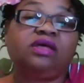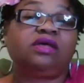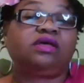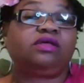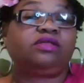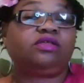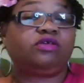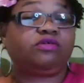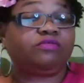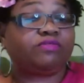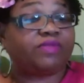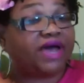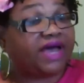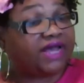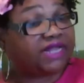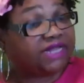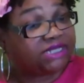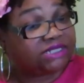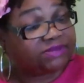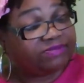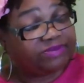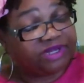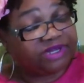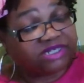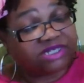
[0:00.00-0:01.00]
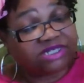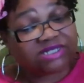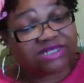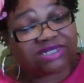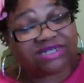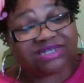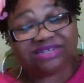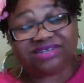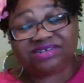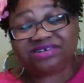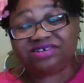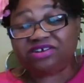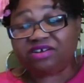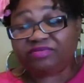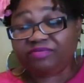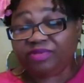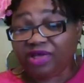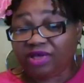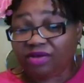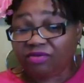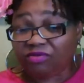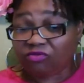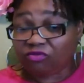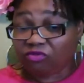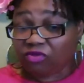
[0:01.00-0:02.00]
you might have to spend just a little
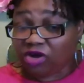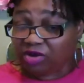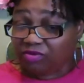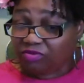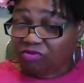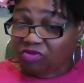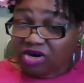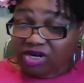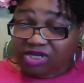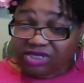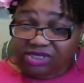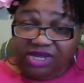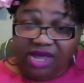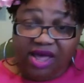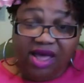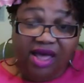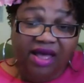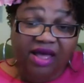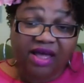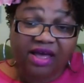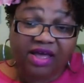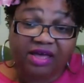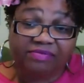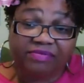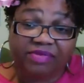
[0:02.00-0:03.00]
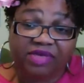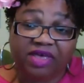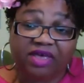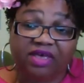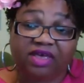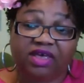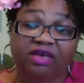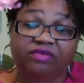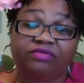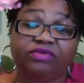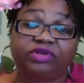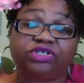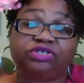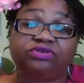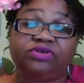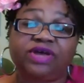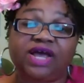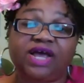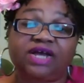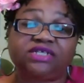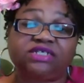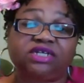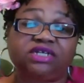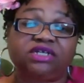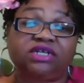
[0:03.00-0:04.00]
bit one more time and get what you
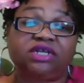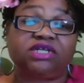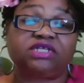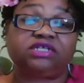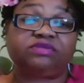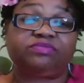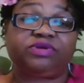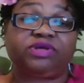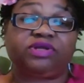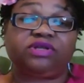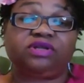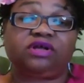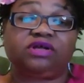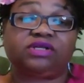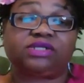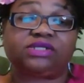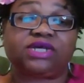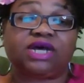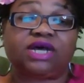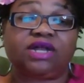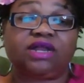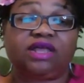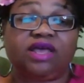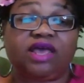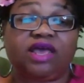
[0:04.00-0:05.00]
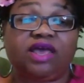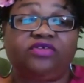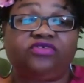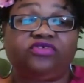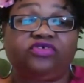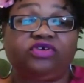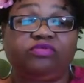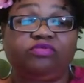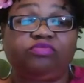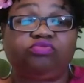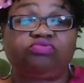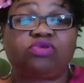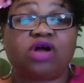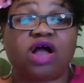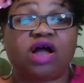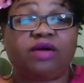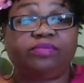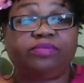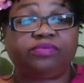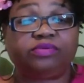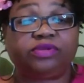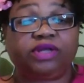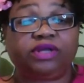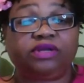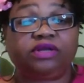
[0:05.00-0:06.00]
actually need to be a loan signing agent
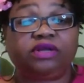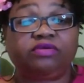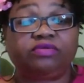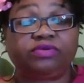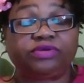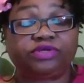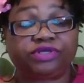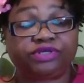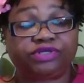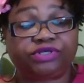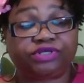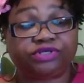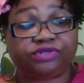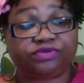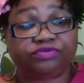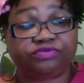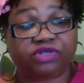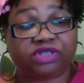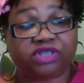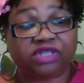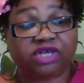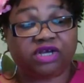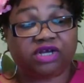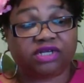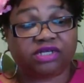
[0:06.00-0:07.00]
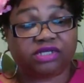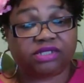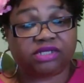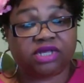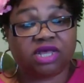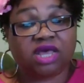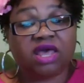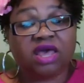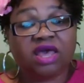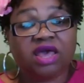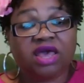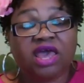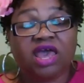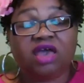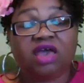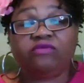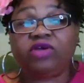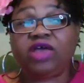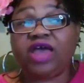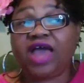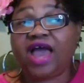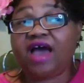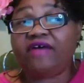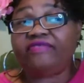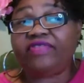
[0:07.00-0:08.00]
properly and know what to do with us. And
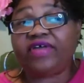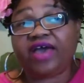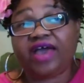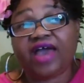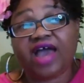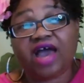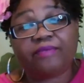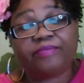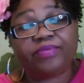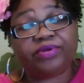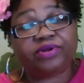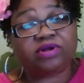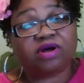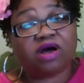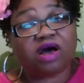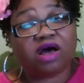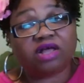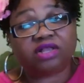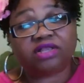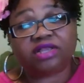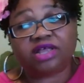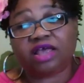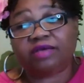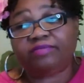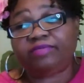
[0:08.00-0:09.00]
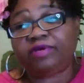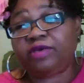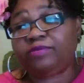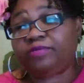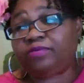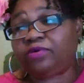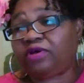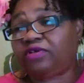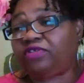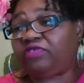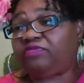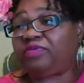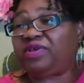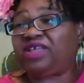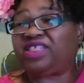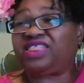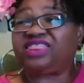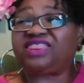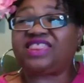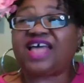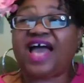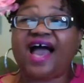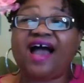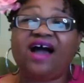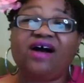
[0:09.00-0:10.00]
we have that happen all day. People have spent
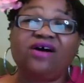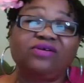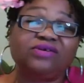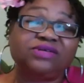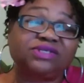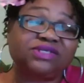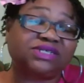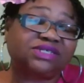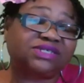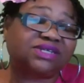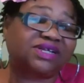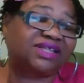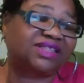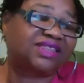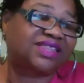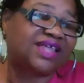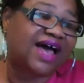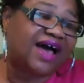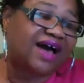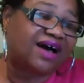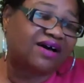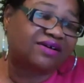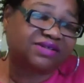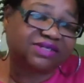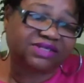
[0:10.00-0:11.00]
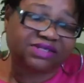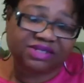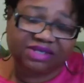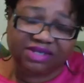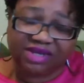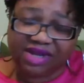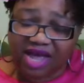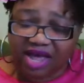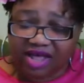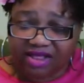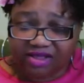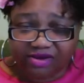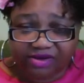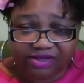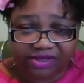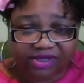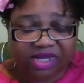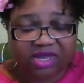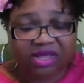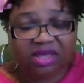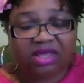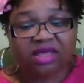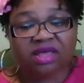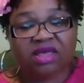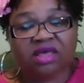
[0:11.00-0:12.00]
thousands and thousands of dollars
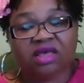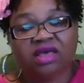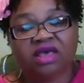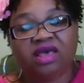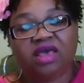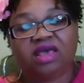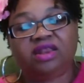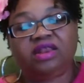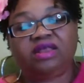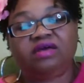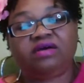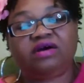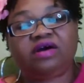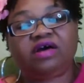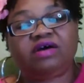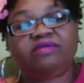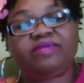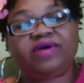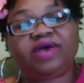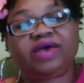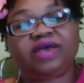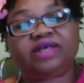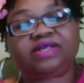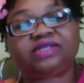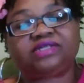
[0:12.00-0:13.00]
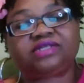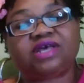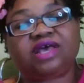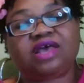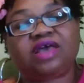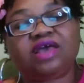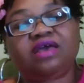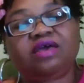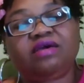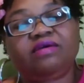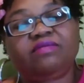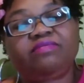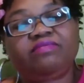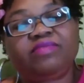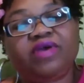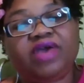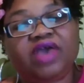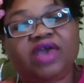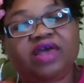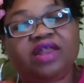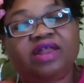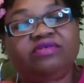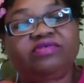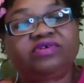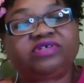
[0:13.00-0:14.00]
and they'll come back and say,
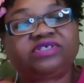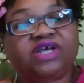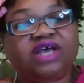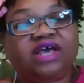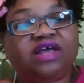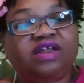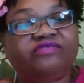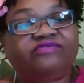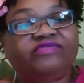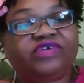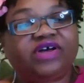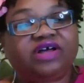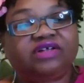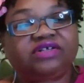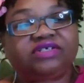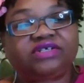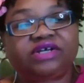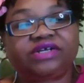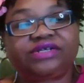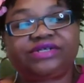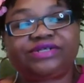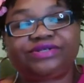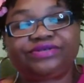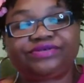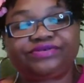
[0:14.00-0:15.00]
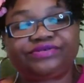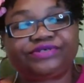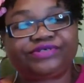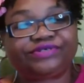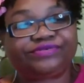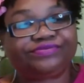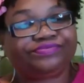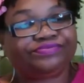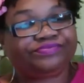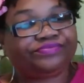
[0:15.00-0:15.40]
"Man, I wish I had found y'all sooner.